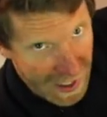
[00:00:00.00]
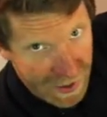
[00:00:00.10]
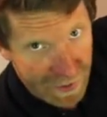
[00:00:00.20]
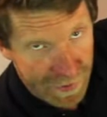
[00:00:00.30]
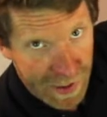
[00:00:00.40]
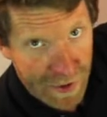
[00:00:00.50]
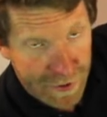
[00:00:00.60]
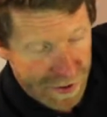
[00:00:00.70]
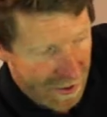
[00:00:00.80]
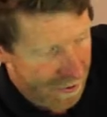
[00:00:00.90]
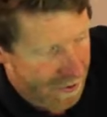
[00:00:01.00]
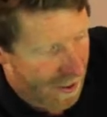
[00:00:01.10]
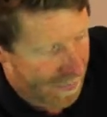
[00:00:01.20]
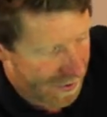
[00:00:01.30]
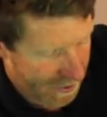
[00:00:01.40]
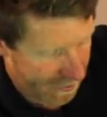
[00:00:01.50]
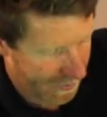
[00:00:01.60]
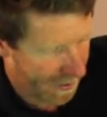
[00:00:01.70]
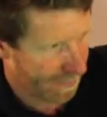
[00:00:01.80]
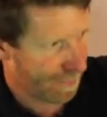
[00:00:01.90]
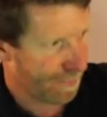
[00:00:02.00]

any of the other seals on this unit.